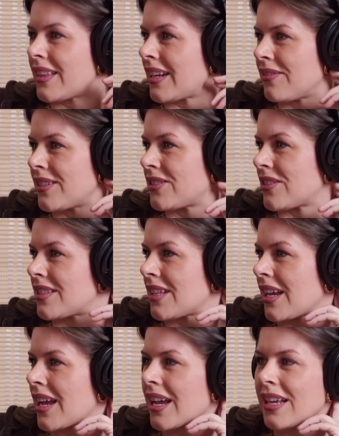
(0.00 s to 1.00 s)
it was just
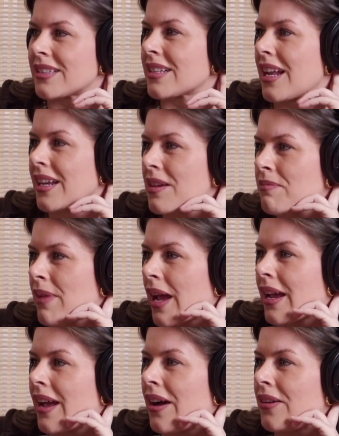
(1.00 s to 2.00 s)
like, I just got to get back
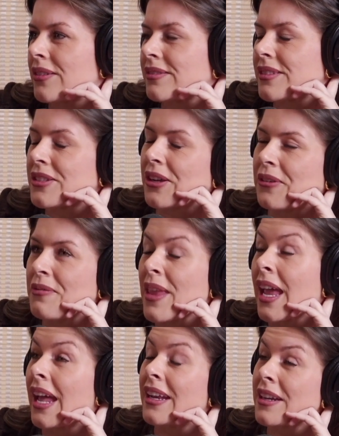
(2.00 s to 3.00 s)
out. And so
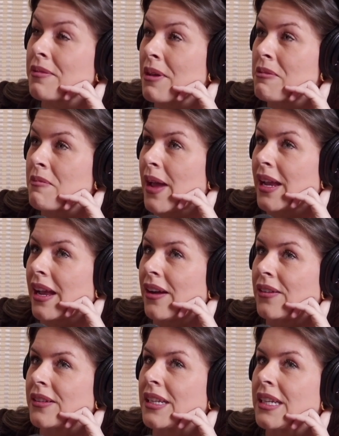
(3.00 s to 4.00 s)
ended up coming back
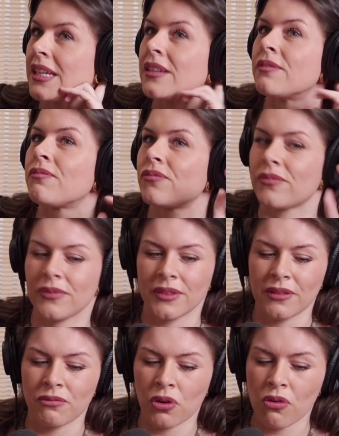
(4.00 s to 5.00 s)
out,
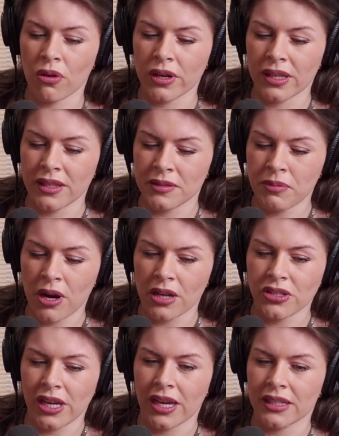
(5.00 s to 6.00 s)
recording this
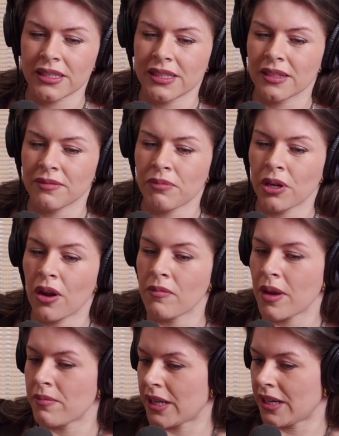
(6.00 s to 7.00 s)
project, put all my
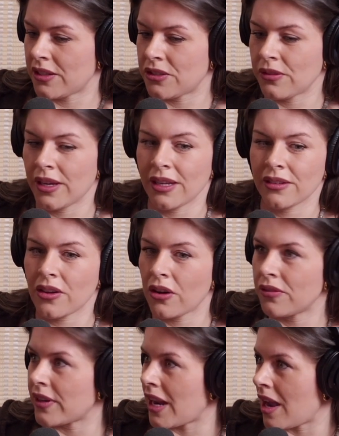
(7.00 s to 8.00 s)
money into it.
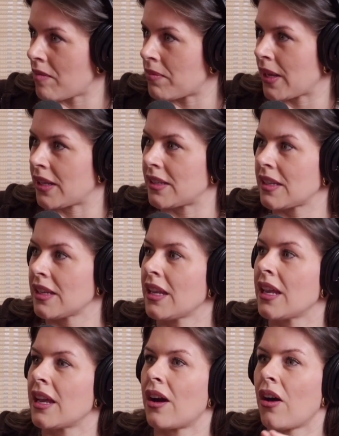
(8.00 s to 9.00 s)
COVID happened.
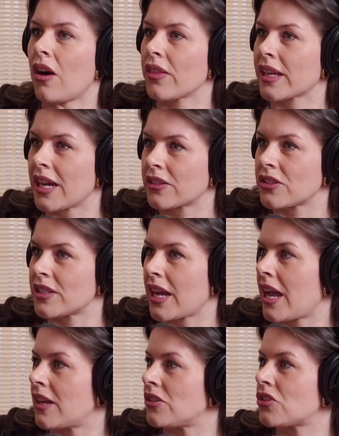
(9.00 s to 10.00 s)
All the connections I
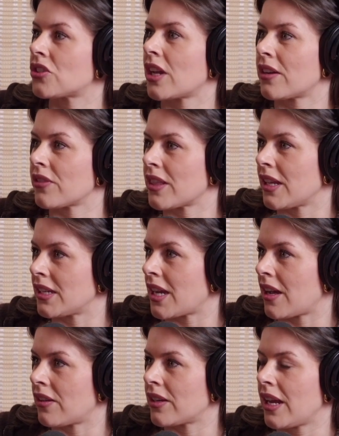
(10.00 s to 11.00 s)
had just shut everything
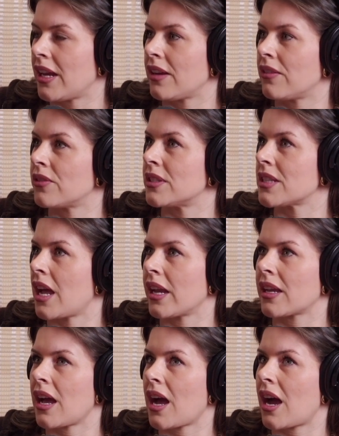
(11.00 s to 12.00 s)
down. And it was
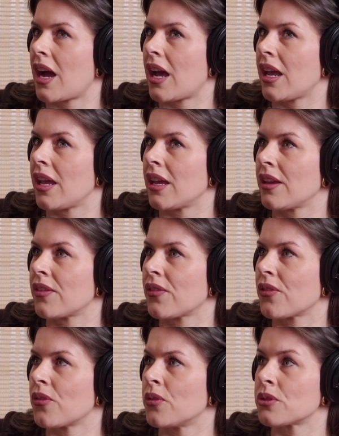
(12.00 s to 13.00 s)
like, I
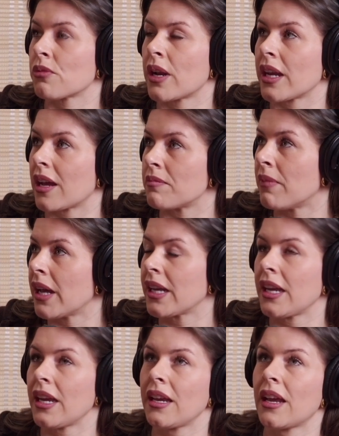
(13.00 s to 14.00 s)
was running out of
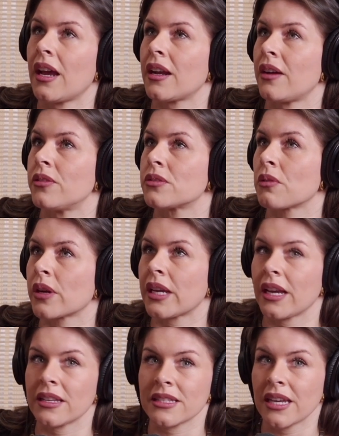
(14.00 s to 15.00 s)
money and I was
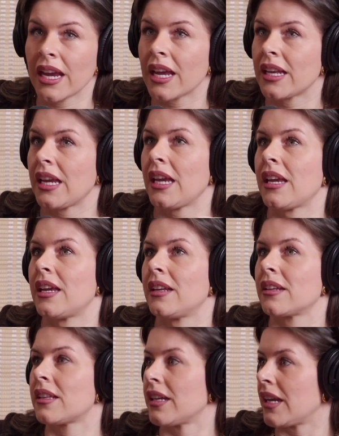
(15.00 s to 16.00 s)
working as a nanny
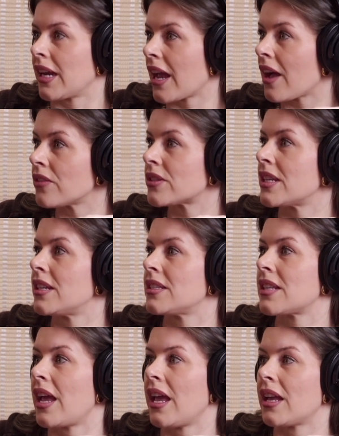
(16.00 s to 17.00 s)
and cleaning houses
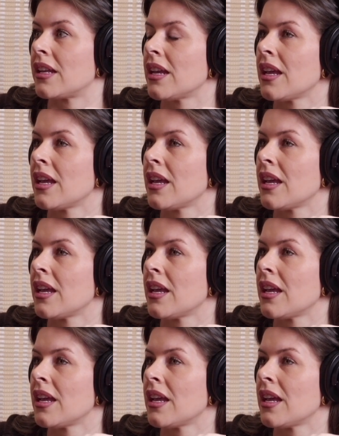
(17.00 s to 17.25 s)
and